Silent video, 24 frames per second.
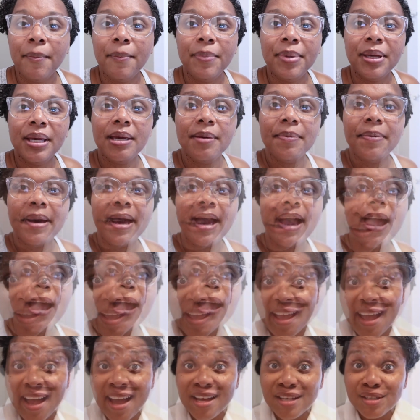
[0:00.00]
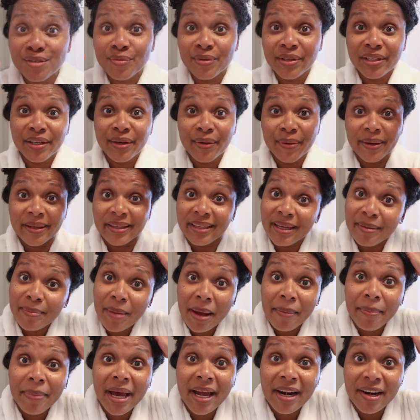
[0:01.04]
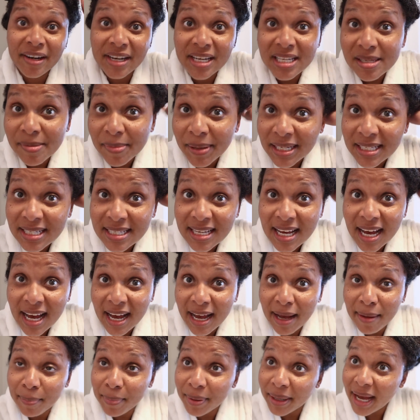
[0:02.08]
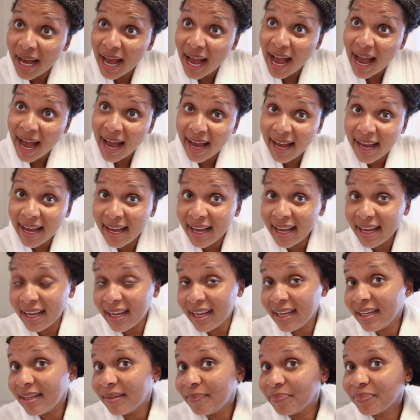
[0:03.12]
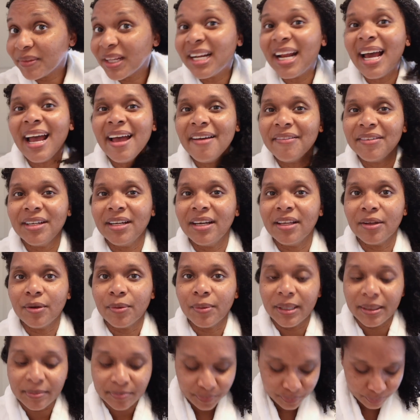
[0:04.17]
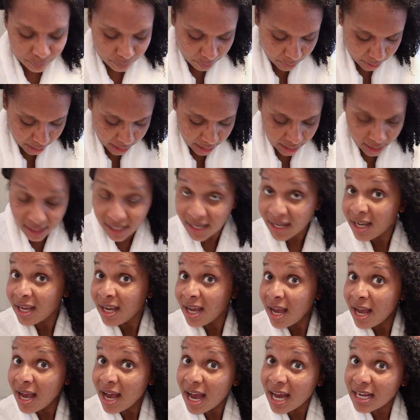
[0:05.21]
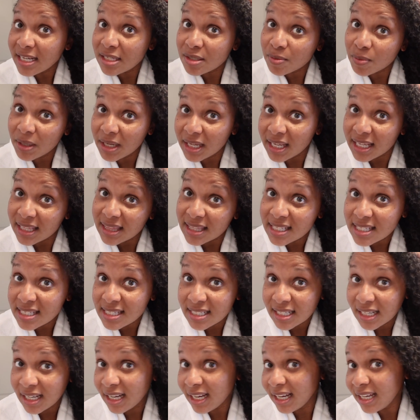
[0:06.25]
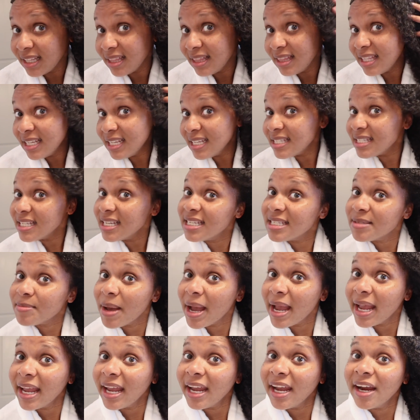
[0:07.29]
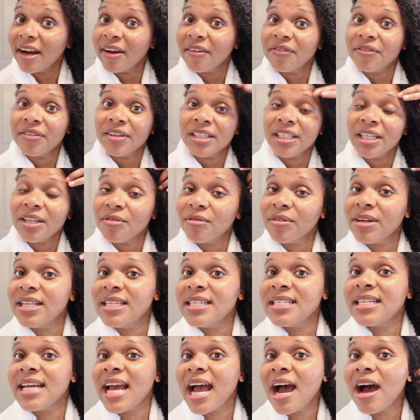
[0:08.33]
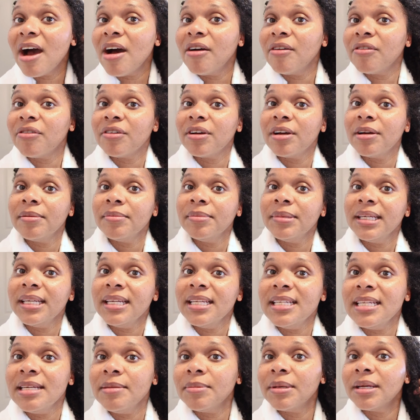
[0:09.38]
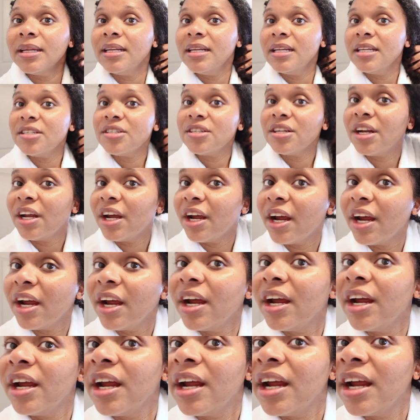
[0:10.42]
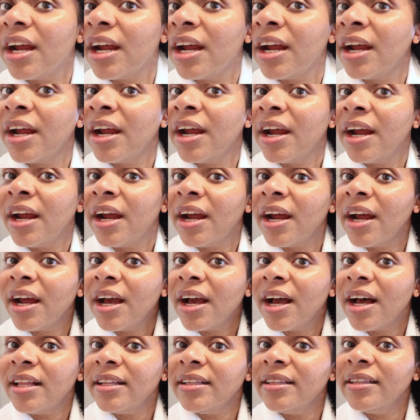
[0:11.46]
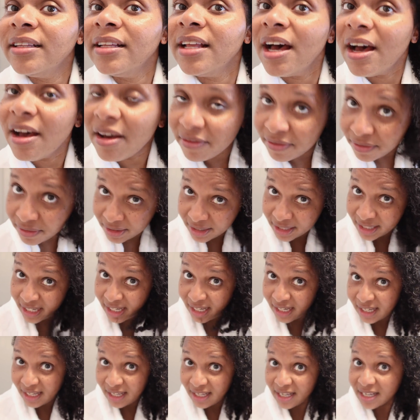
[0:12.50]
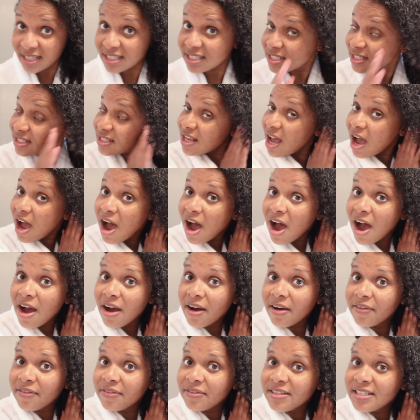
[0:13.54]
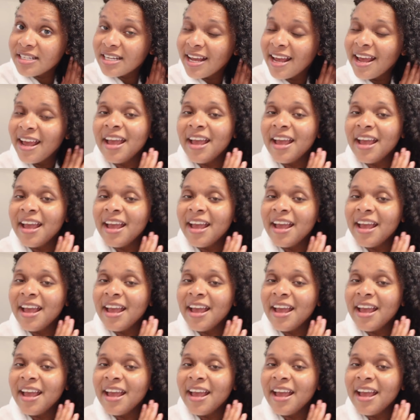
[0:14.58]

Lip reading: Okay guys, really quickly, my battery is about to die, but I have another one, but I just want to get this done. This is my hair fully rinsed out from the deep conditioner. Lovely, soft.